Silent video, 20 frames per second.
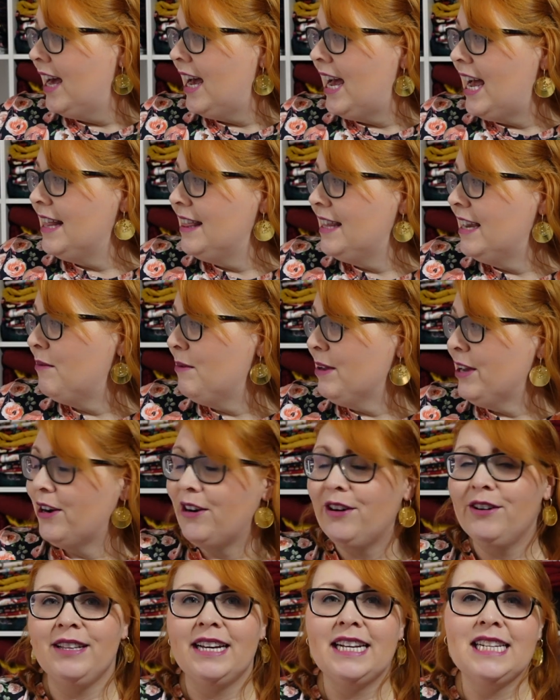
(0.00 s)
And there we
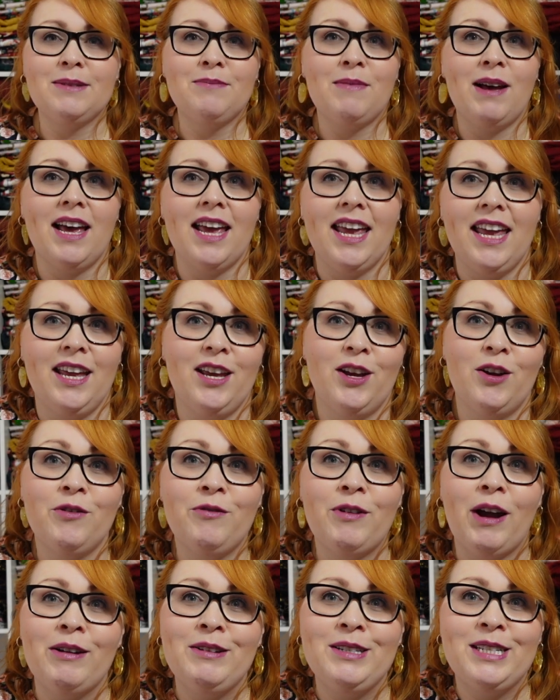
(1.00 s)
are. That's my
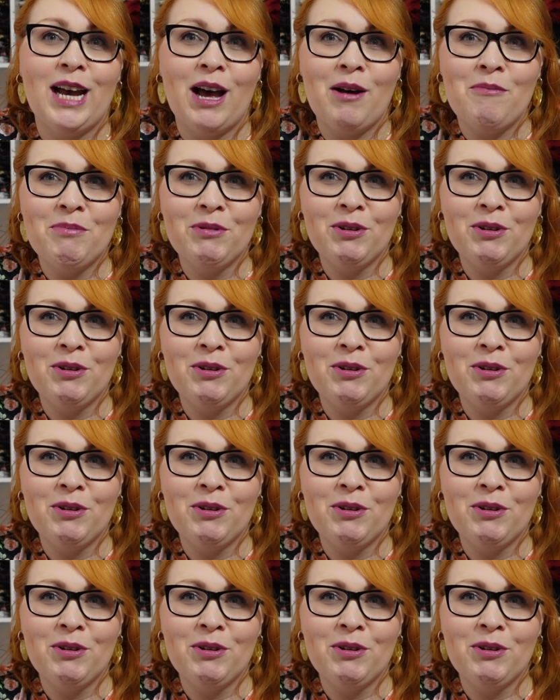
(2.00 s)
roundup